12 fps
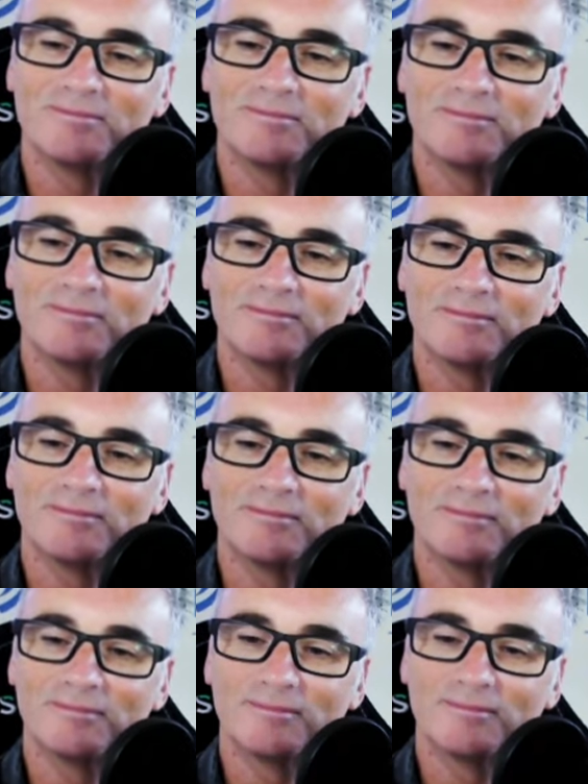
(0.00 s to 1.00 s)

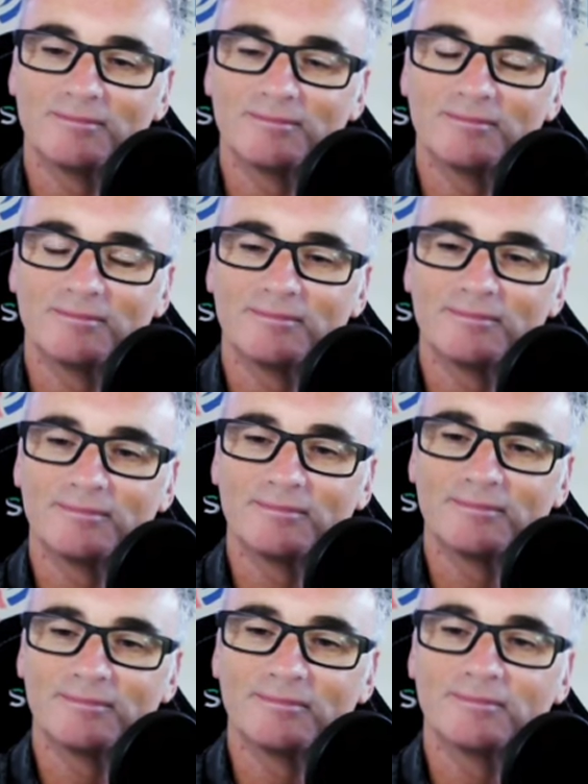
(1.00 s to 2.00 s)

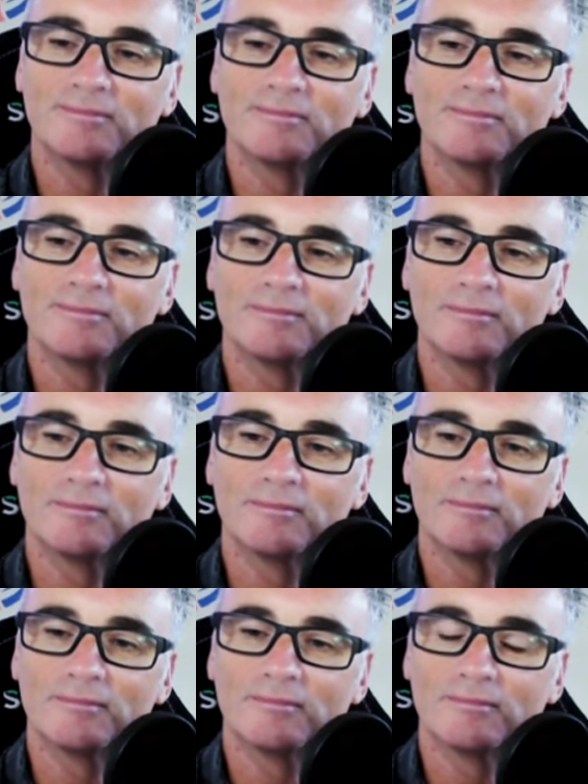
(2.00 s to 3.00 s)

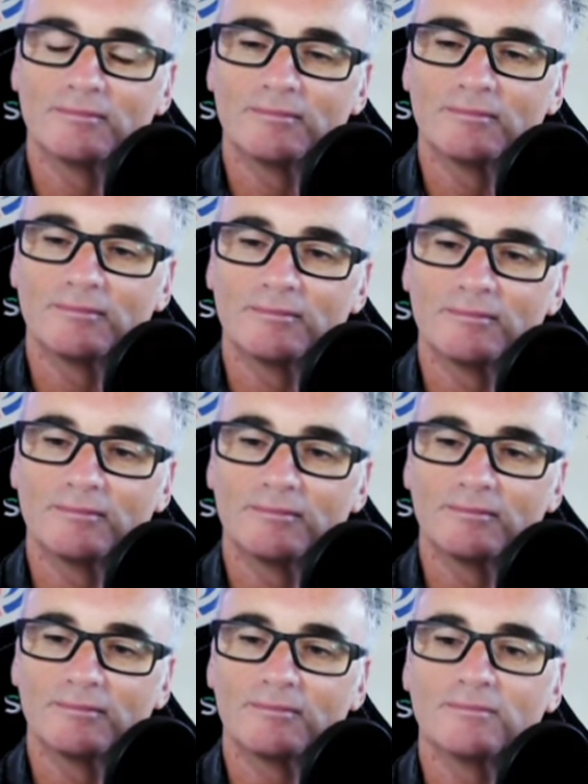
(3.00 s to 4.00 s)

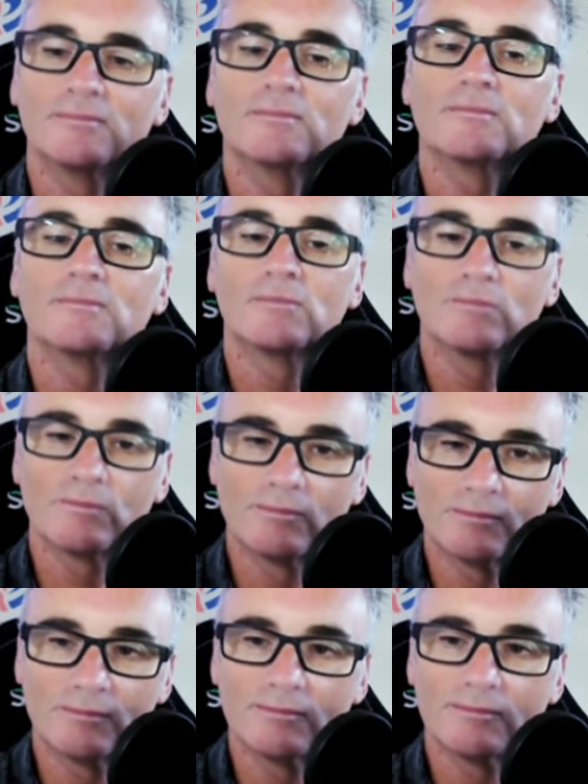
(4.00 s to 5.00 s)

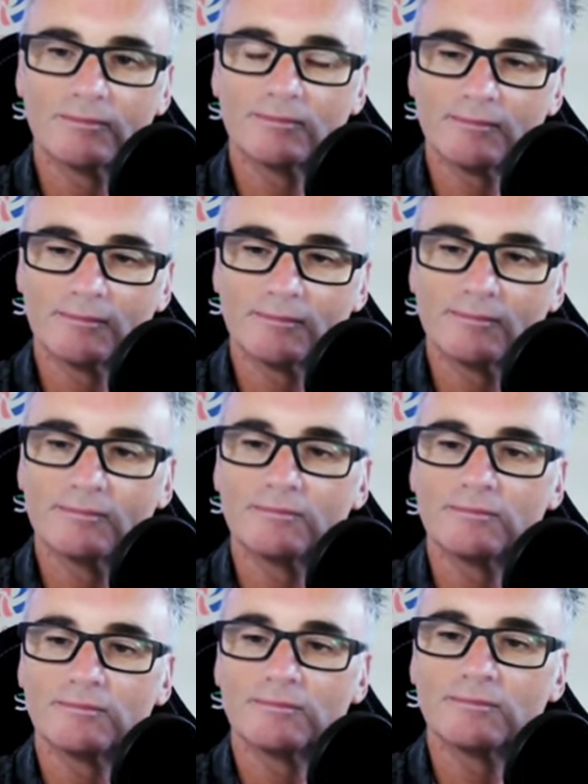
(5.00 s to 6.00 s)

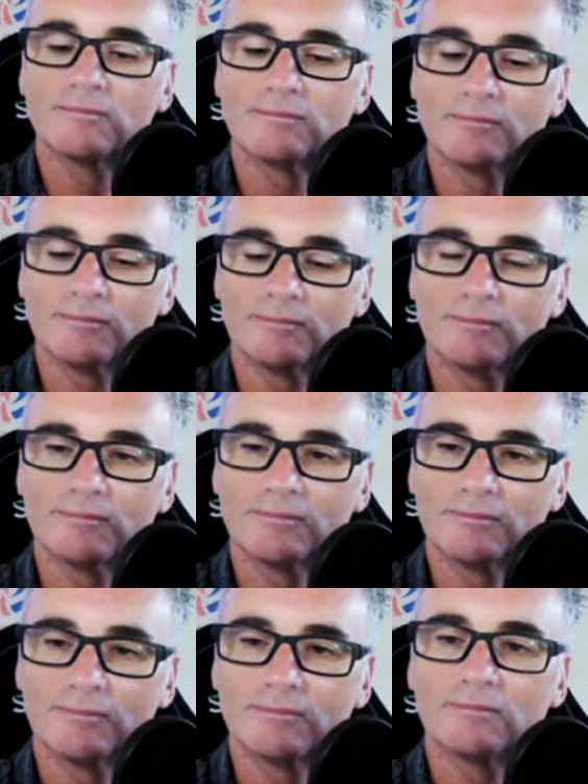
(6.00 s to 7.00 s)

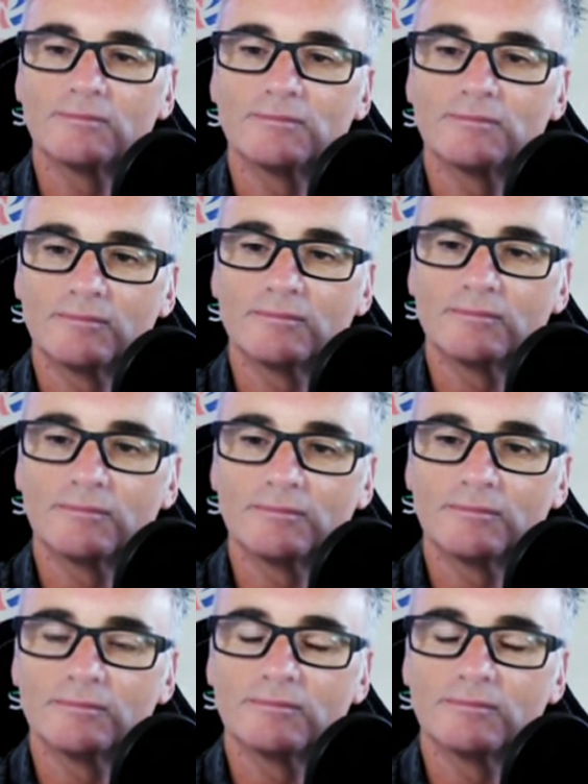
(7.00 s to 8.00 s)
(not speaking)